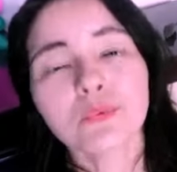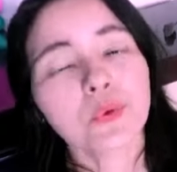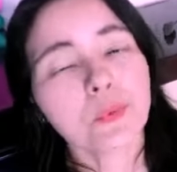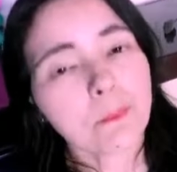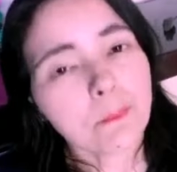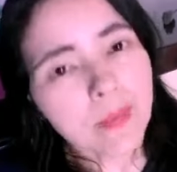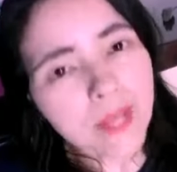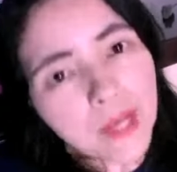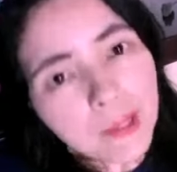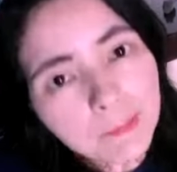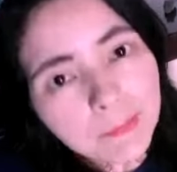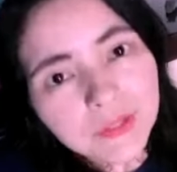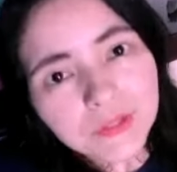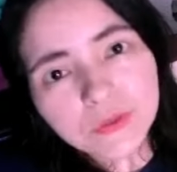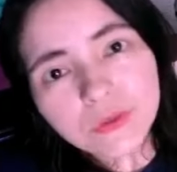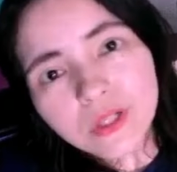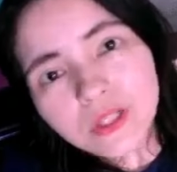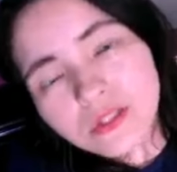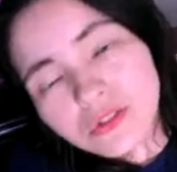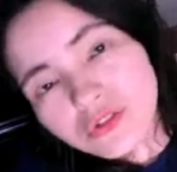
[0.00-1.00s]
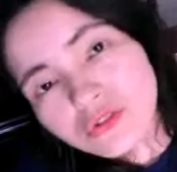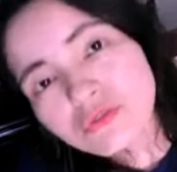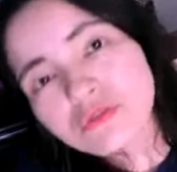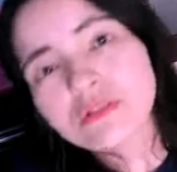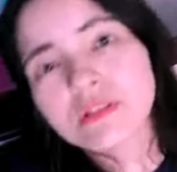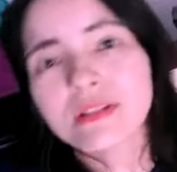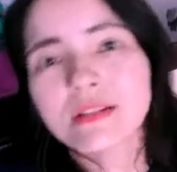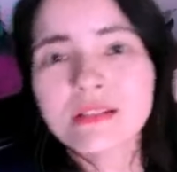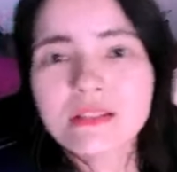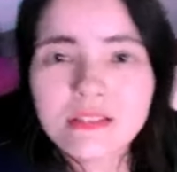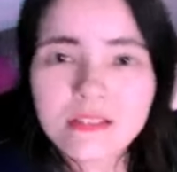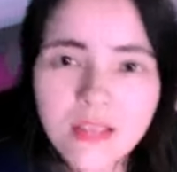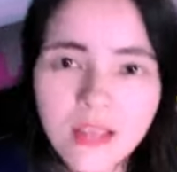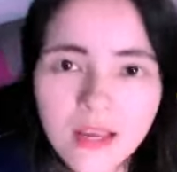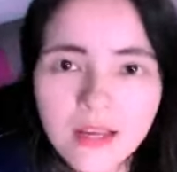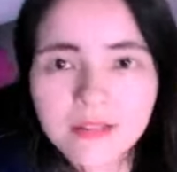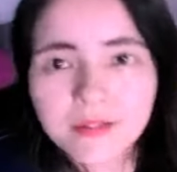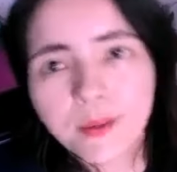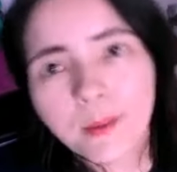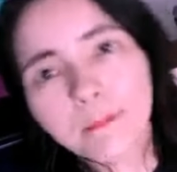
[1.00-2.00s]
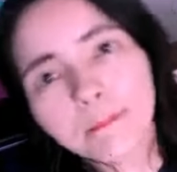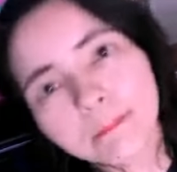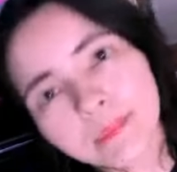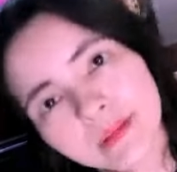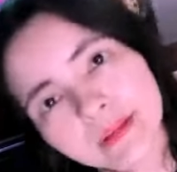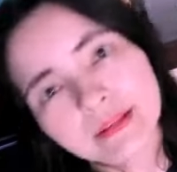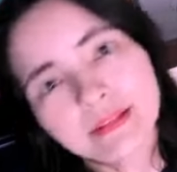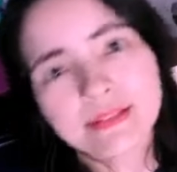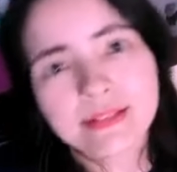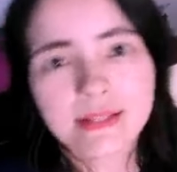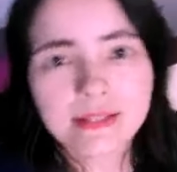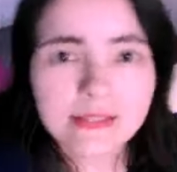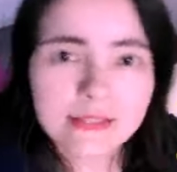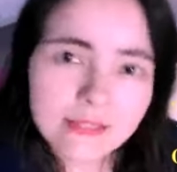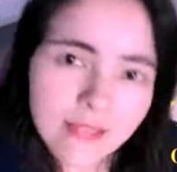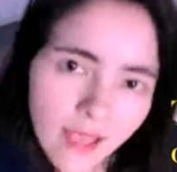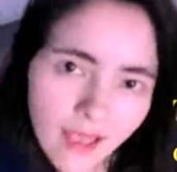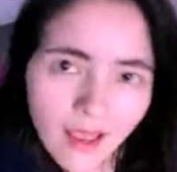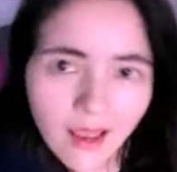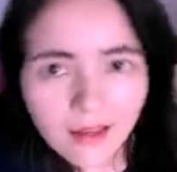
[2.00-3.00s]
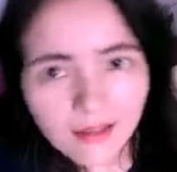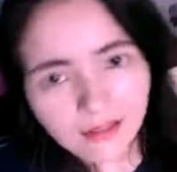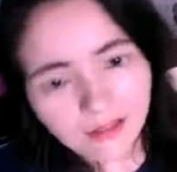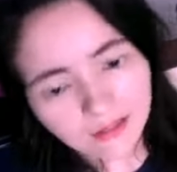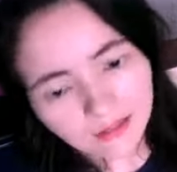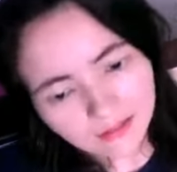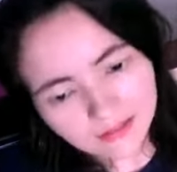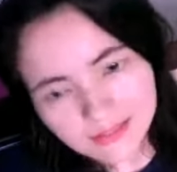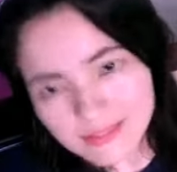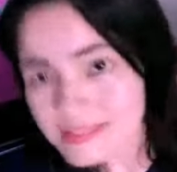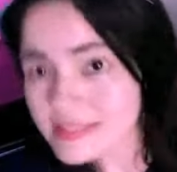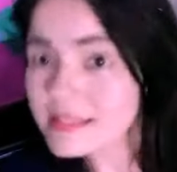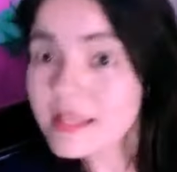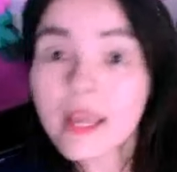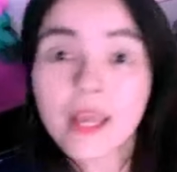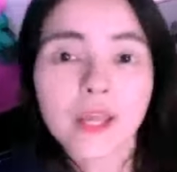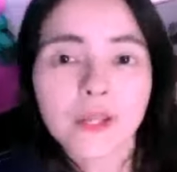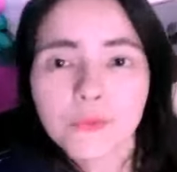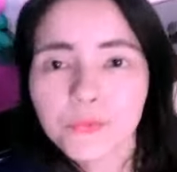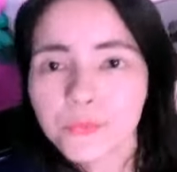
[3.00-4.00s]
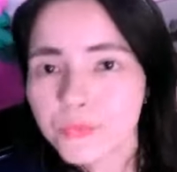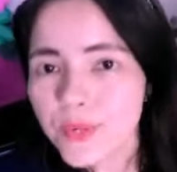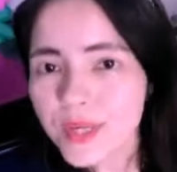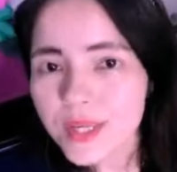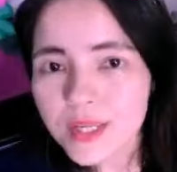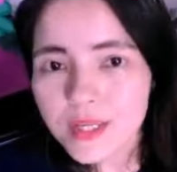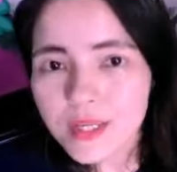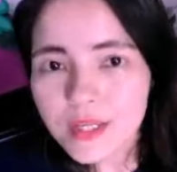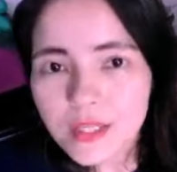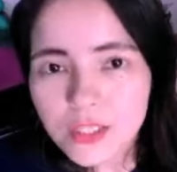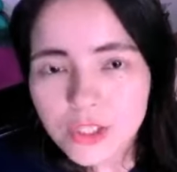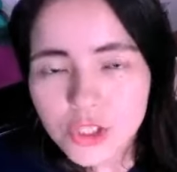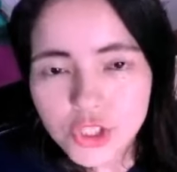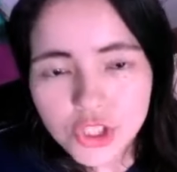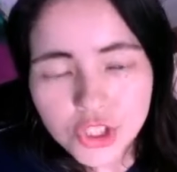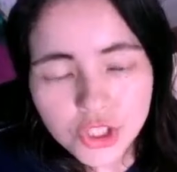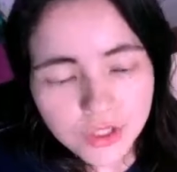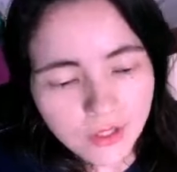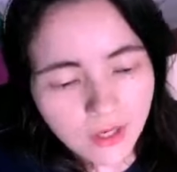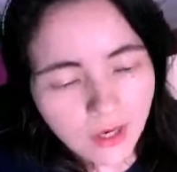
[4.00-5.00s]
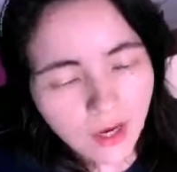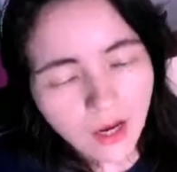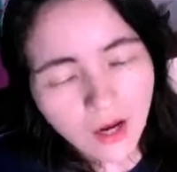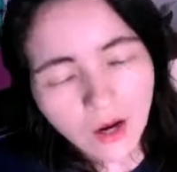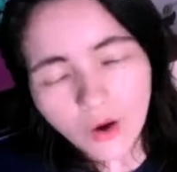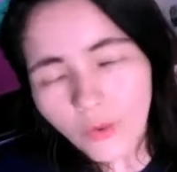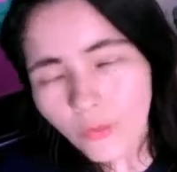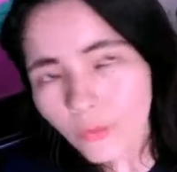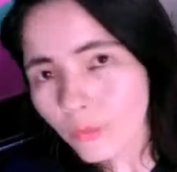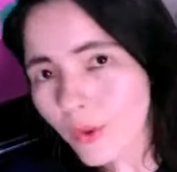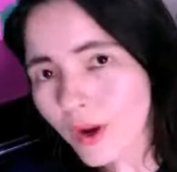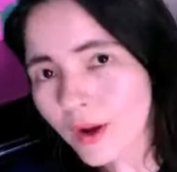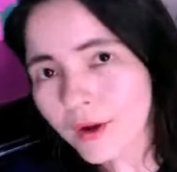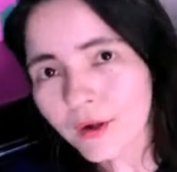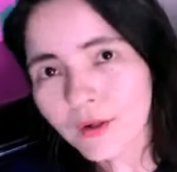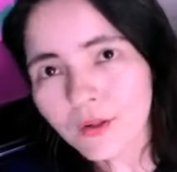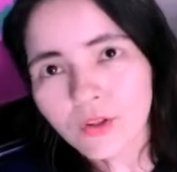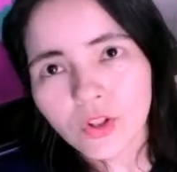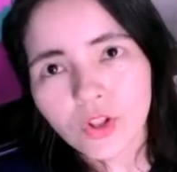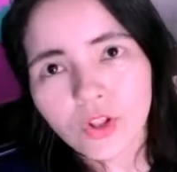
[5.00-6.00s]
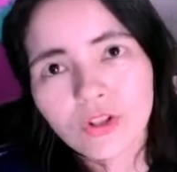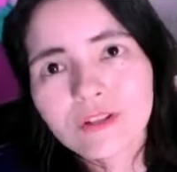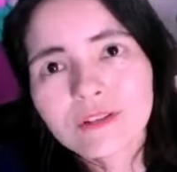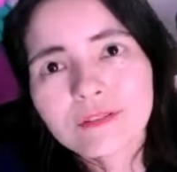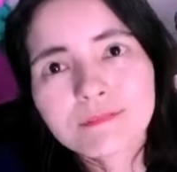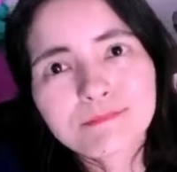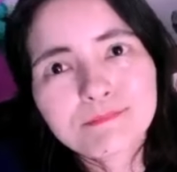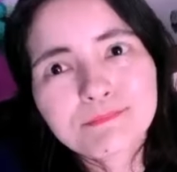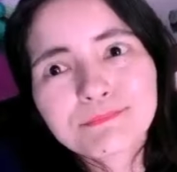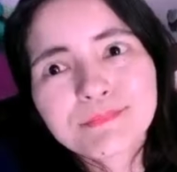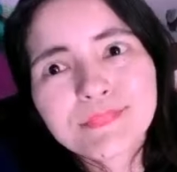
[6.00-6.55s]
Remember, you can choose lasagna, pizza, salad, sandwich, well,